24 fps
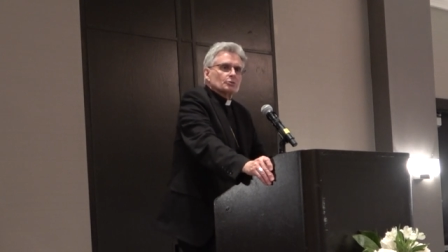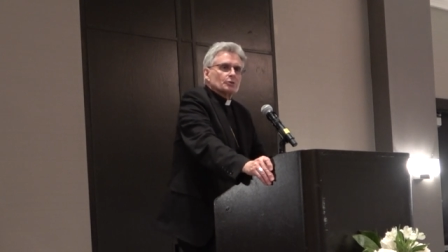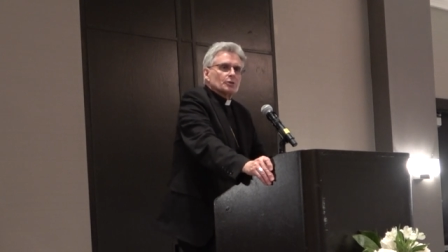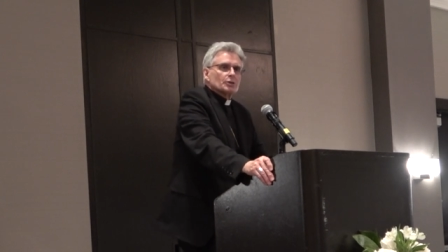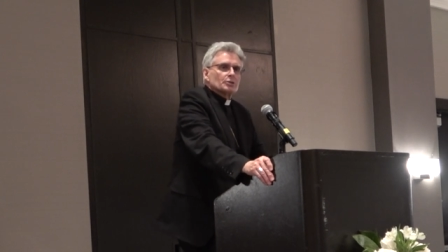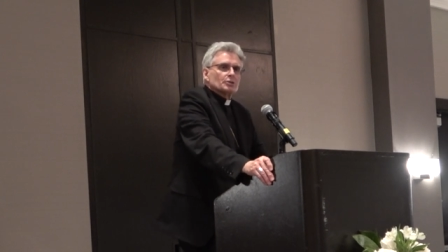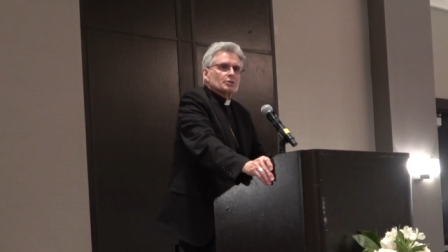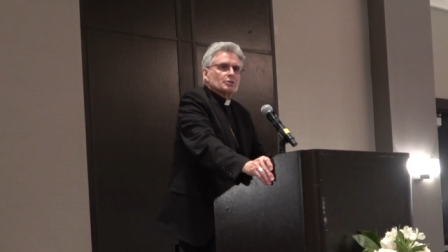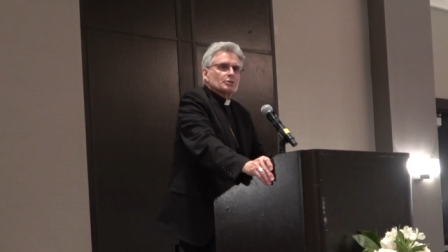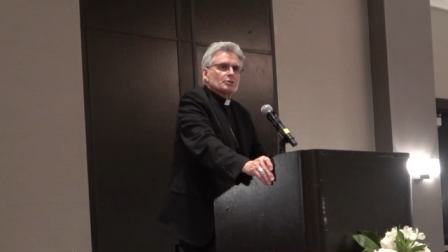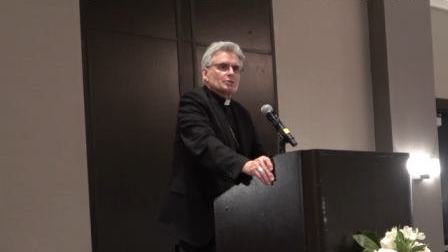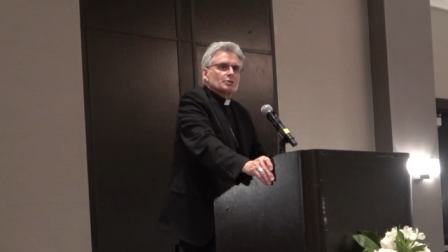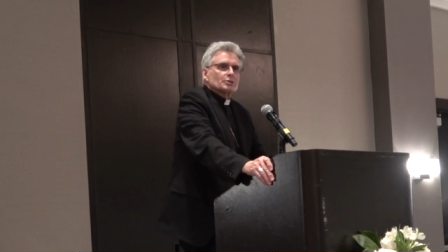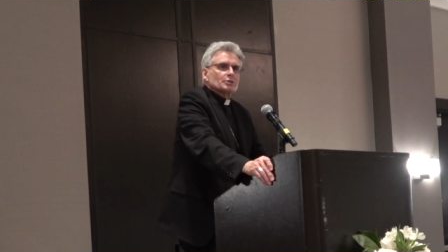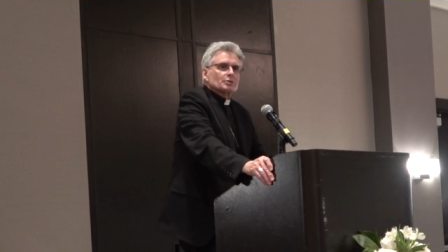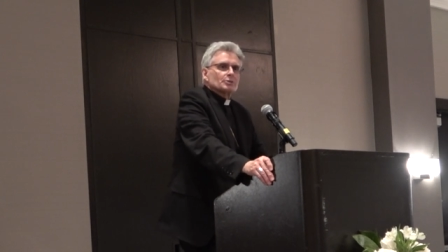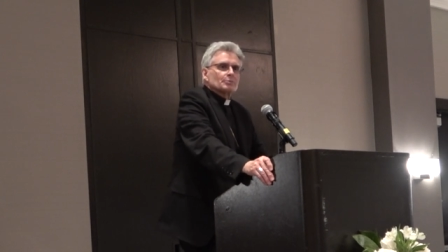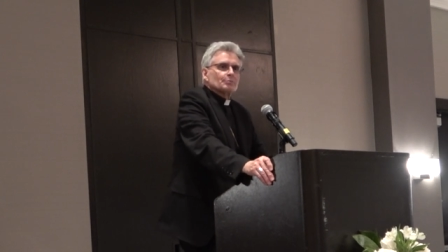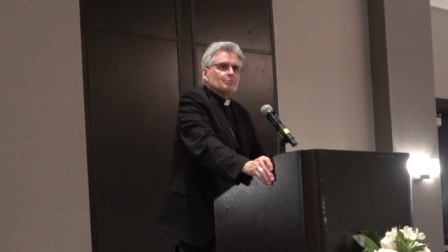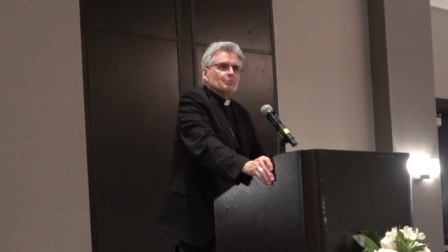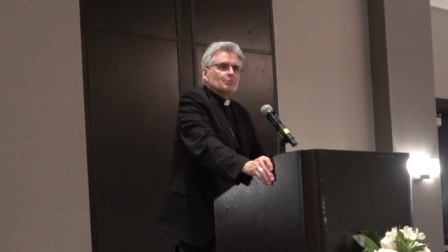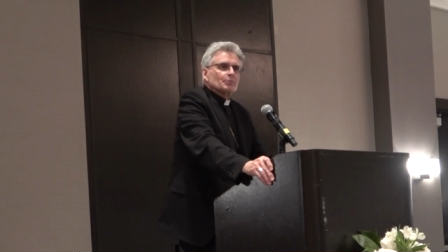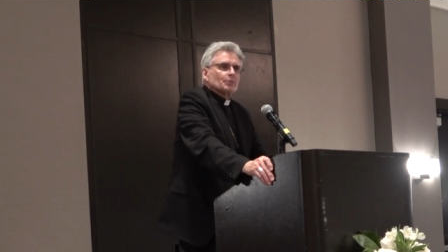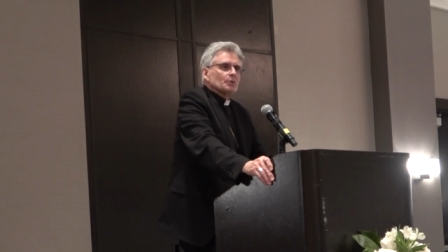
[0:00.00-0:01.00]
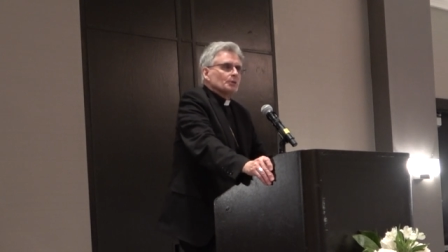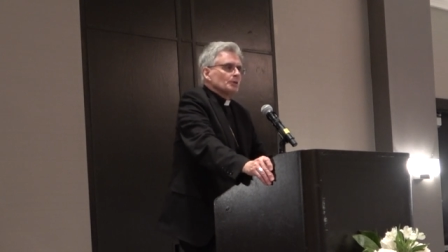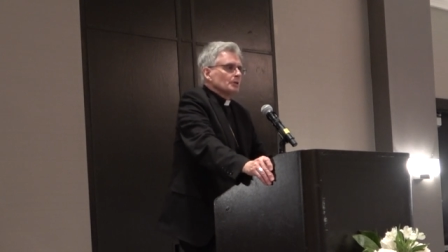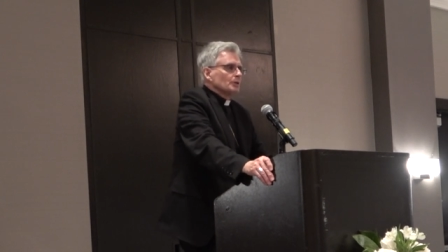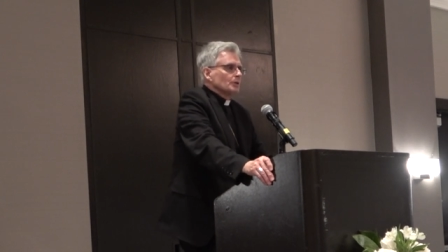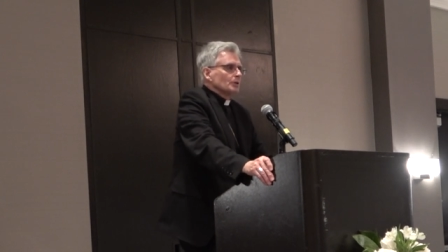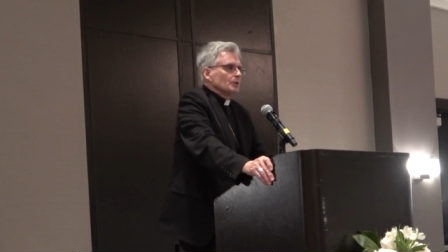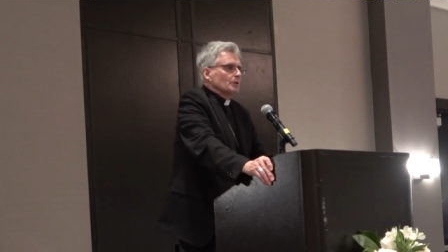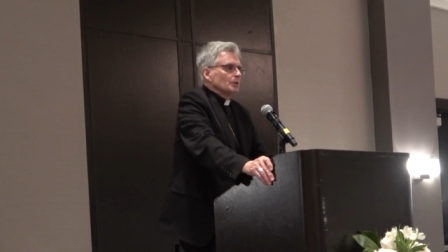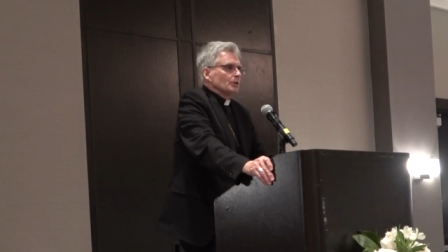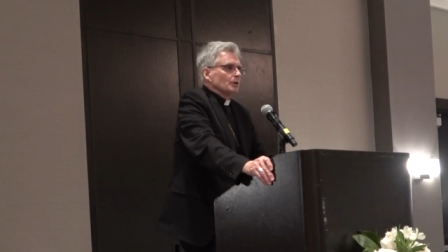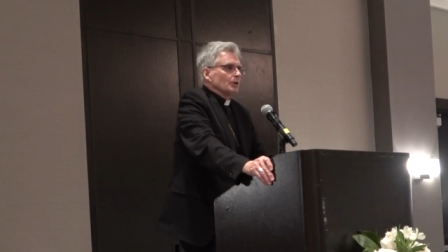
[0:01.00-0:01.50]
crisis,
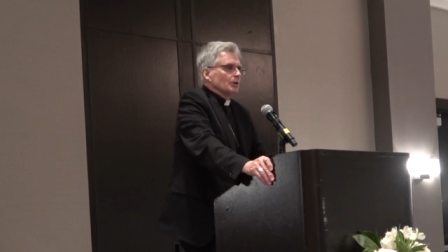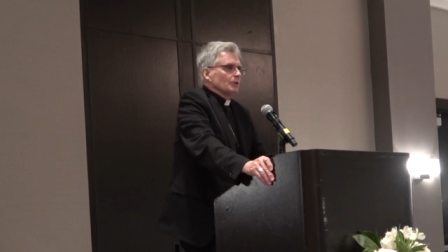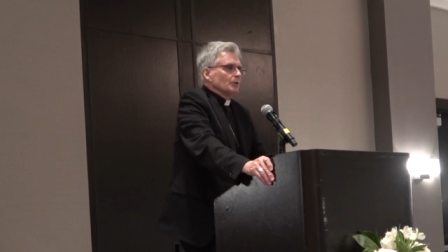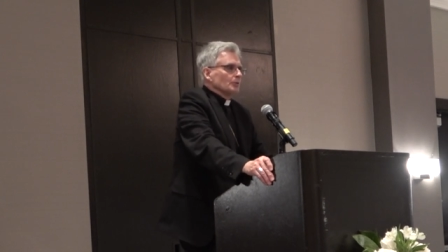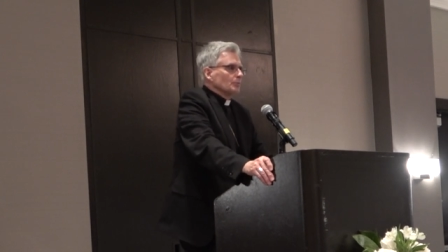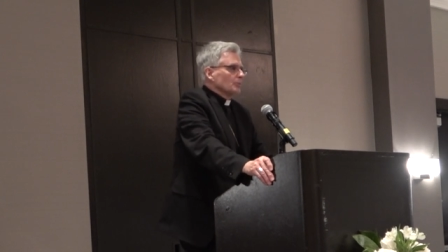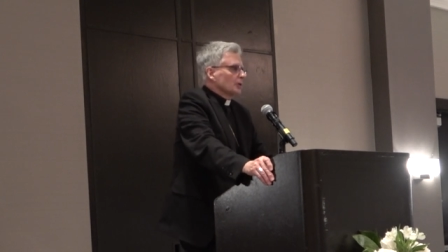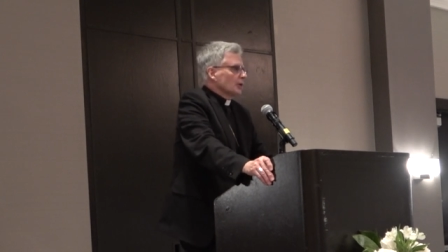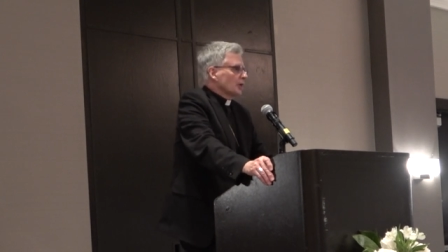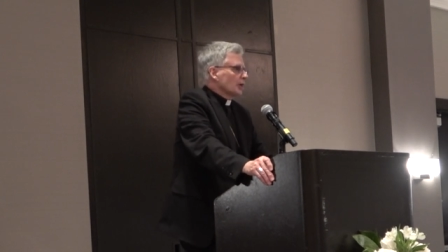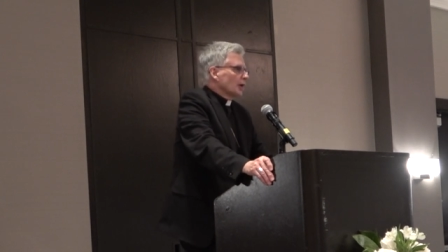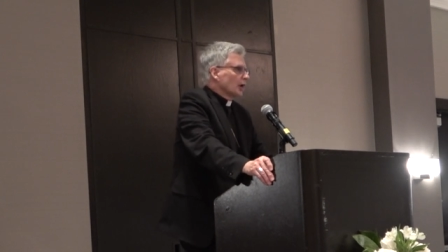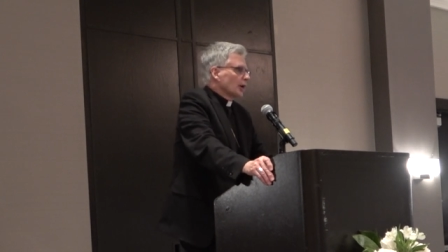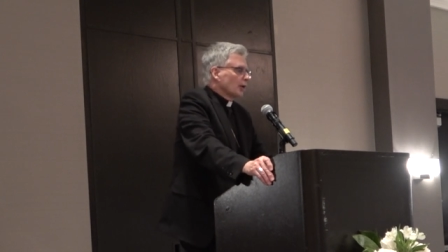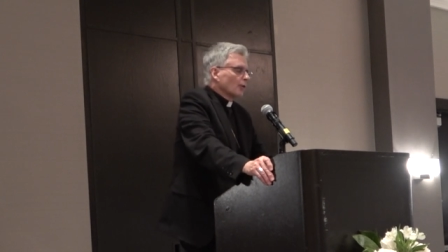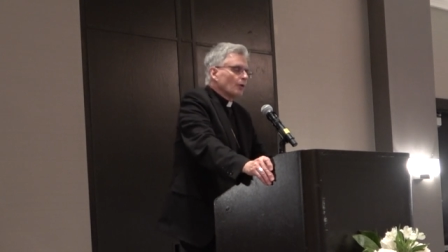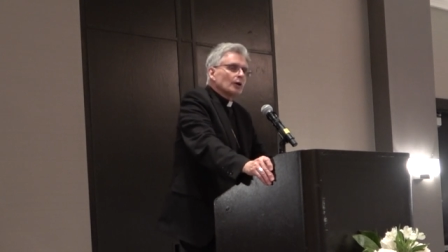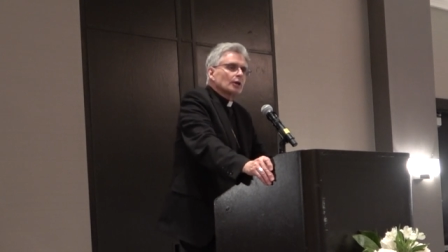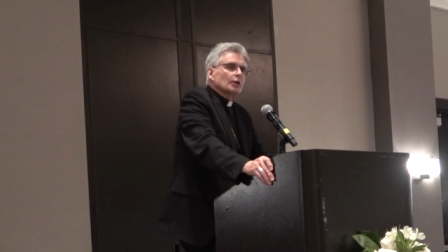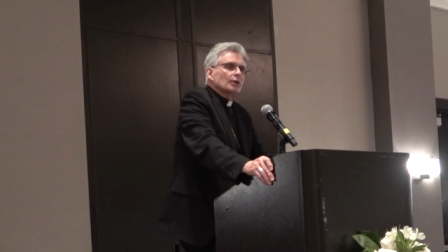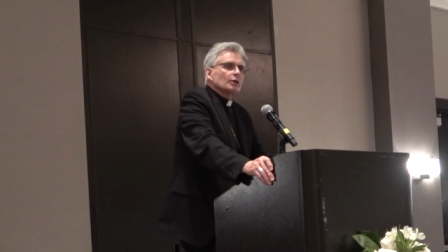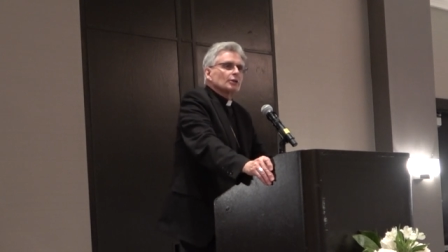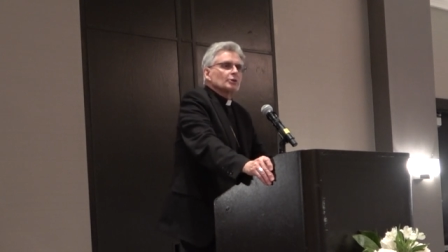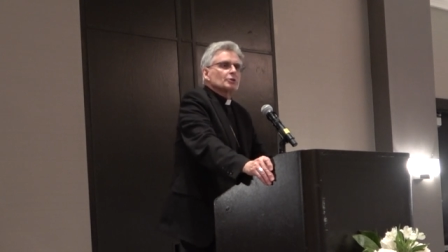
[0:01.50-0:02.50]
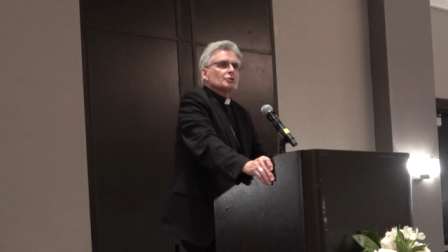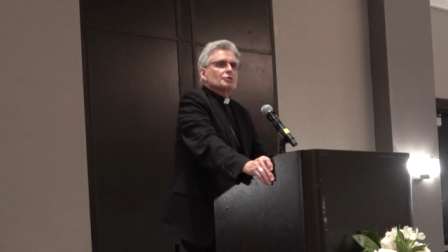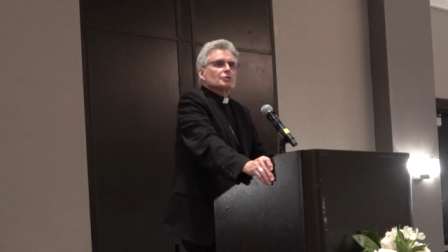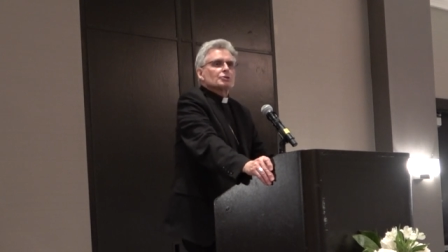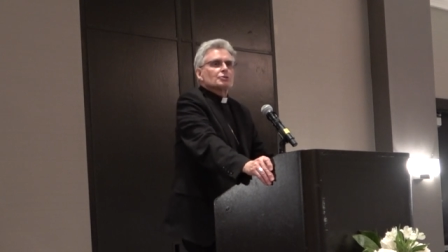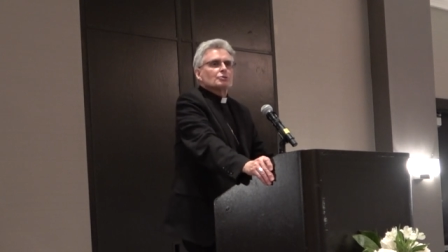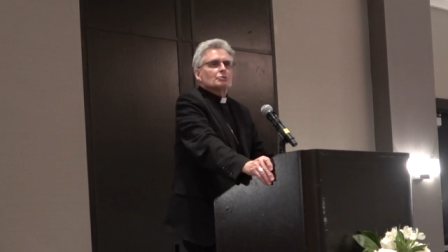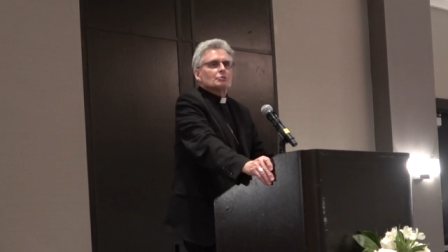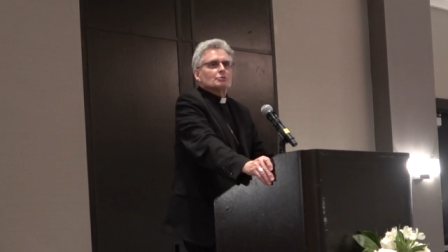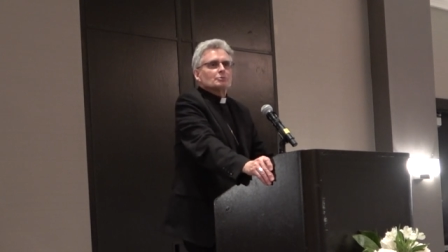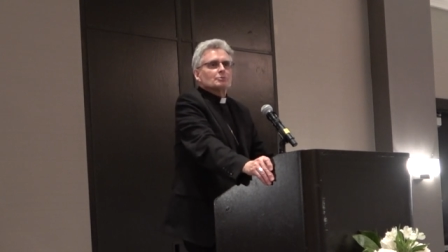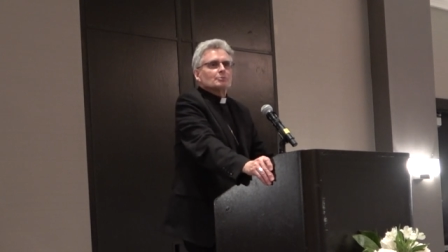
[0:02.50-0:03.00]
the Carrick
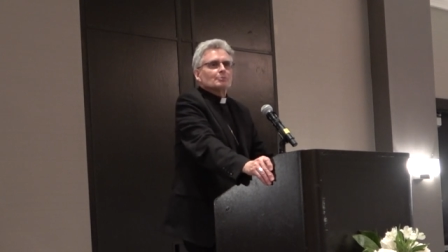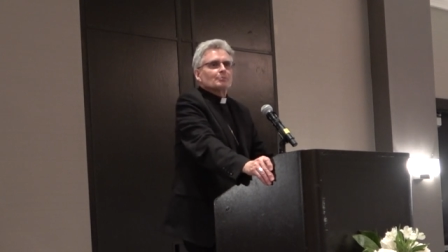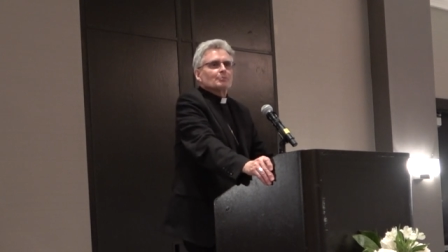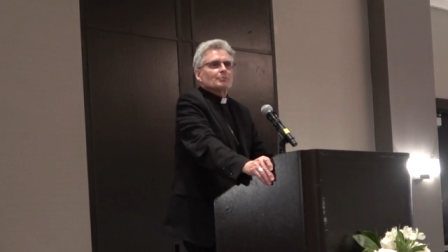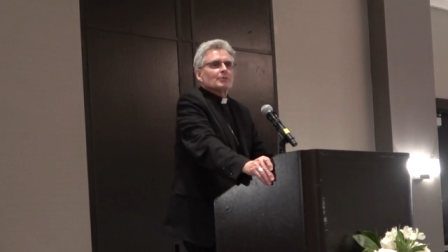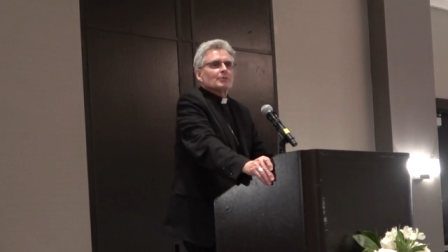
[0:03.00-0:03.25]
issue,